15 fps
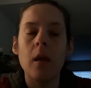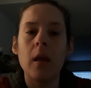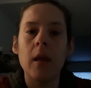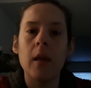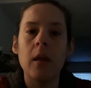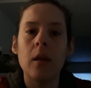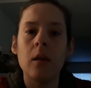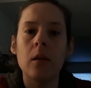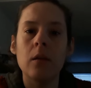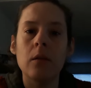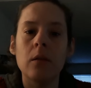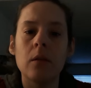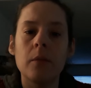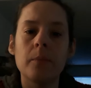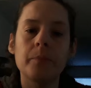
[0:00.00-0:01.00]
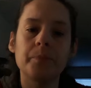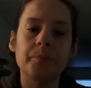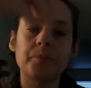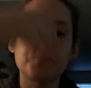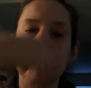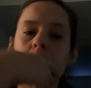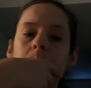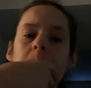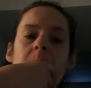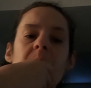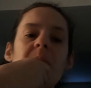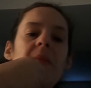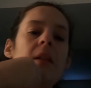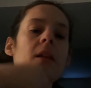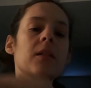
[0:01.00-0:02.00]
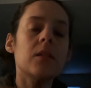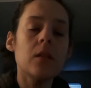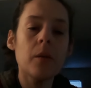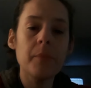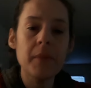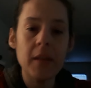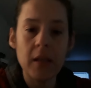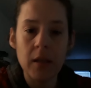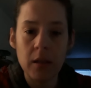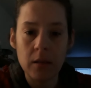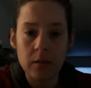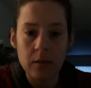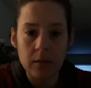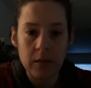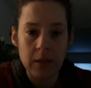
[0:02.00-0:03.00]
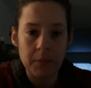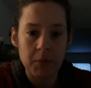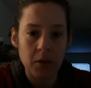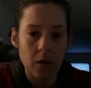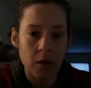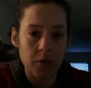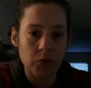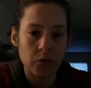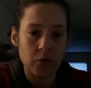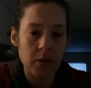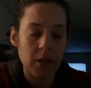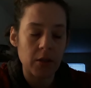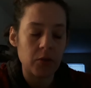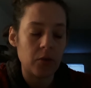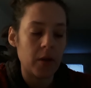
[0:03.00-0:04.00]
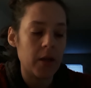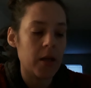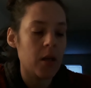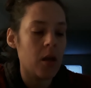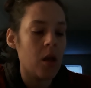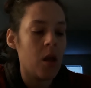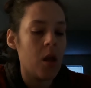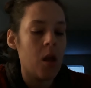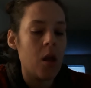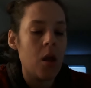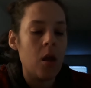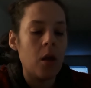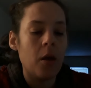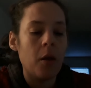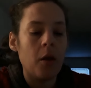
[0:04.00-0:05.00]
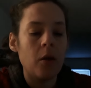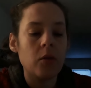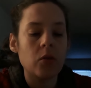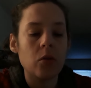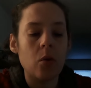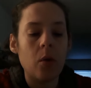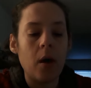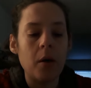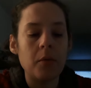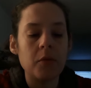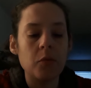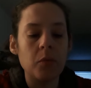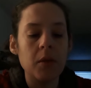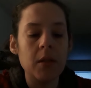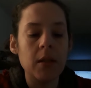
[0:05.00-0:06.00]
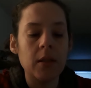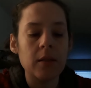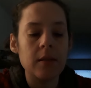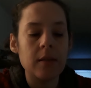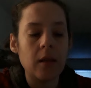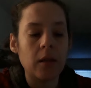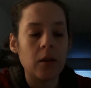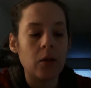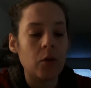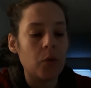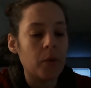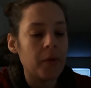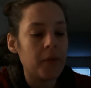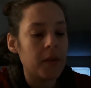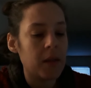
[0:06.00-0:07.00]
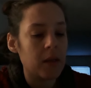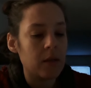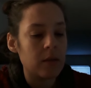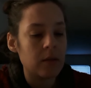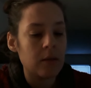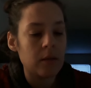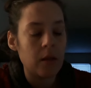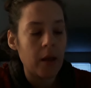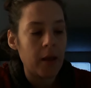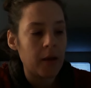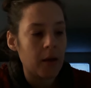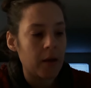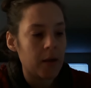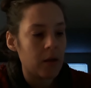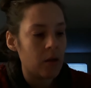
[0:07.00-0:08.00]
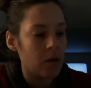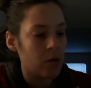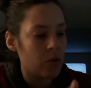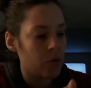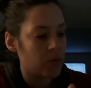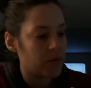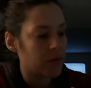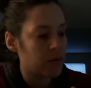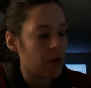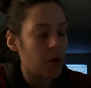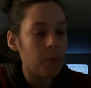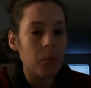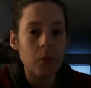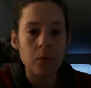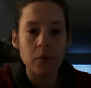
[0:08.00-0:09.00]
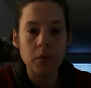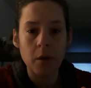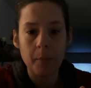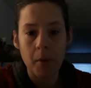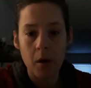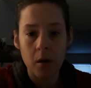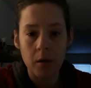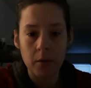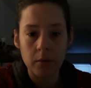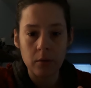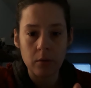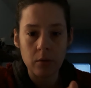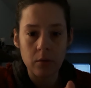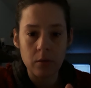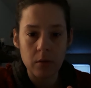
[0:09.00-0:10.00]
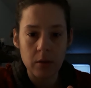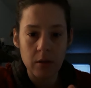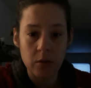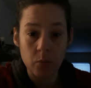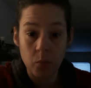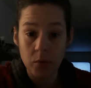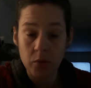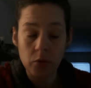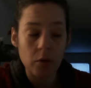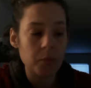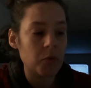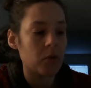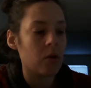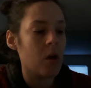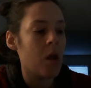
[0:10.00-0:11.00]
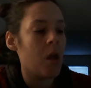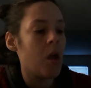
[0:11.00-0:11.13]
And some things seem to contradict, right? So I was reading in Second Corinthians and I stumbled upon this one scripture.